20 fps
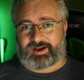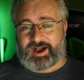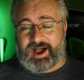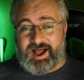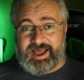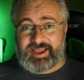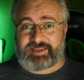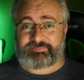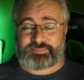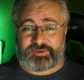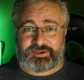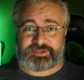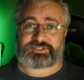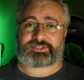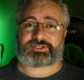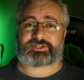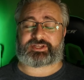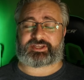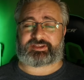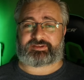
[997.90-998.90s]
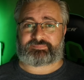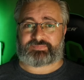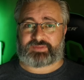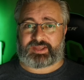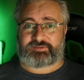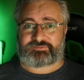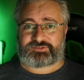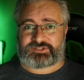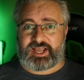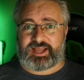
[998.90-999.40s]
I personally
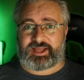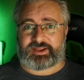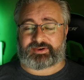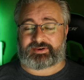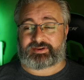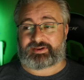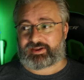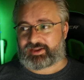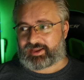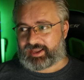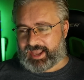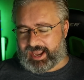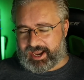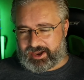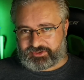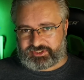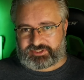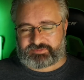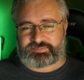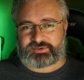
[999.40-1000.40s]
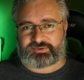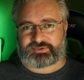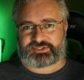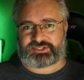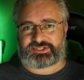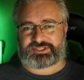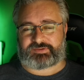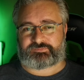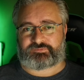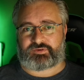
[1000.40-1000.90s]
have done how to build a
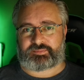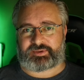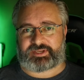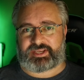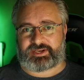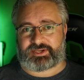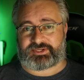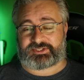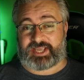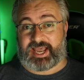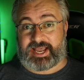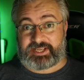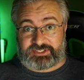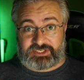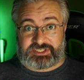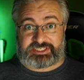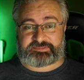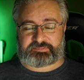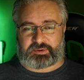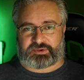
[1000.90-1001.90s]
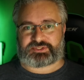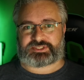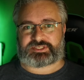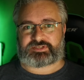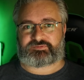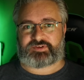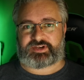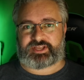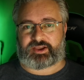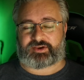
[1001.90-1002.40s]
system for beginners as a
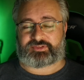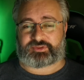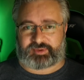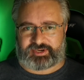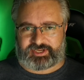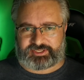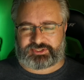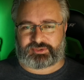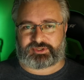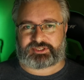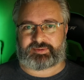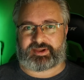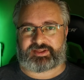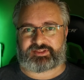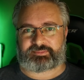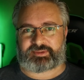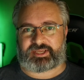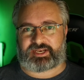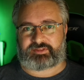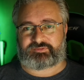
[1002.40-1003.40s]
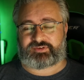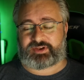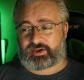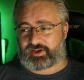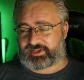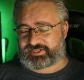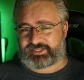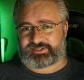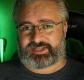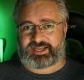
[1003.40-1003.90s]
sponsored video, the one I talked about in the beginning of the
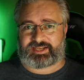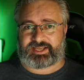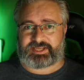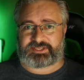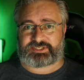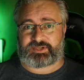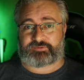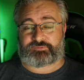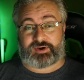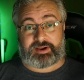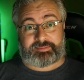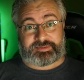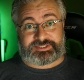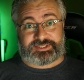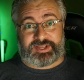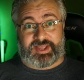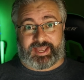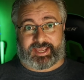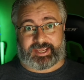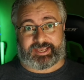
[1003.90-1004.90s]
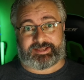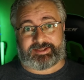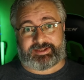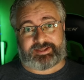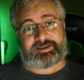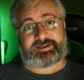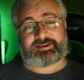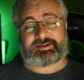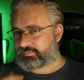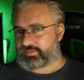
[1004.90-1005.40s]
video. I did that last year for MSI.
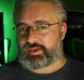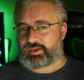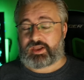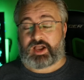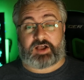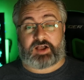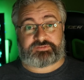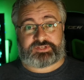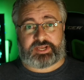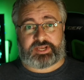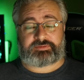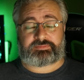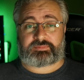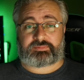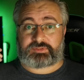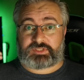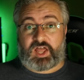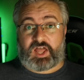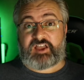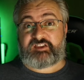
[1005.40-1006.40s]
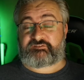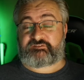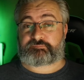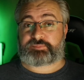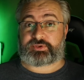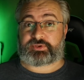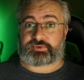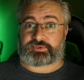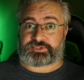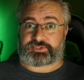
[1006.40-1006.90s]
I've done live
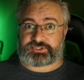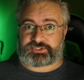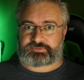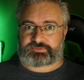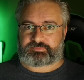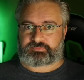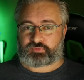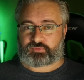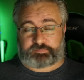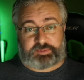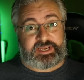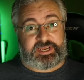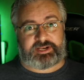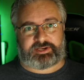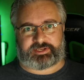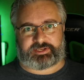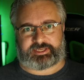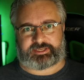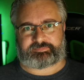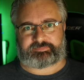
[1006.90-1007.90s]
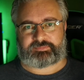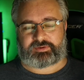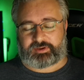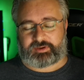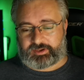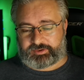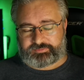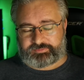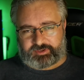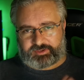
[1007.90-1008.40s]
builds repeatedly
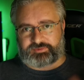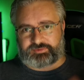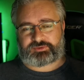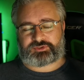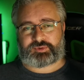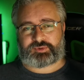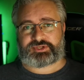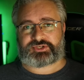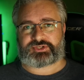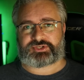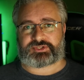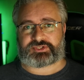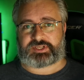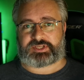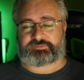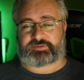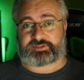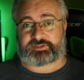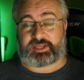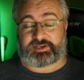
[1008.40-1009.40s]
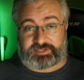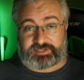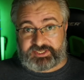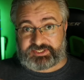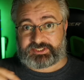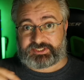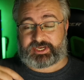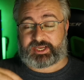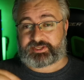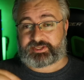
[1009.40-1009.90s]
on, on Twitch and stuff like that. And
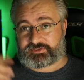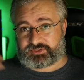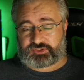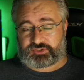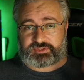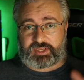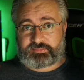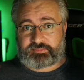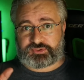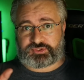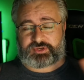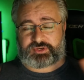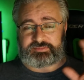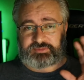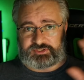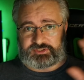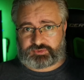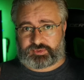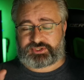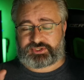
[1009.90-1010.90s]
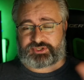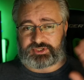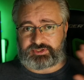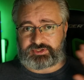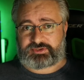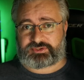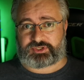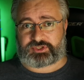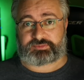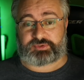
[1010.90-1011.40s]
yesterday I double streamed to Twitch and
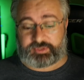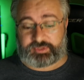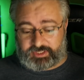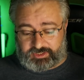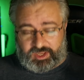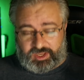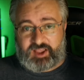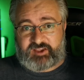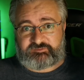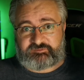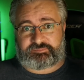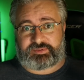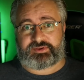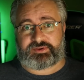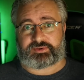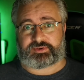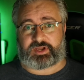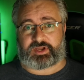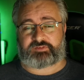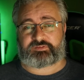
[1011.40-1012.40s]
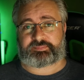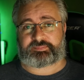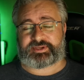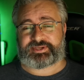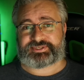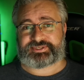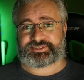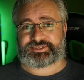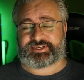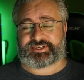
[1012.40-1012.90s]
YouTube doing a live build of a
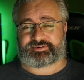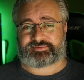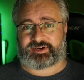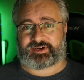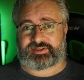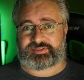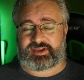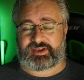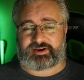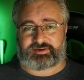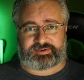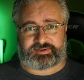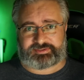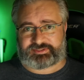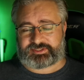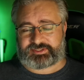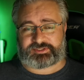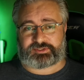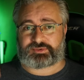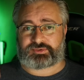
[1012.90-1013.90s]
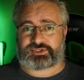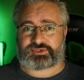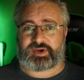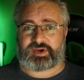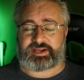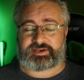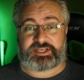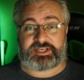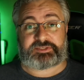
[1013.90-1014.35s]
PC right there. It, it looks great.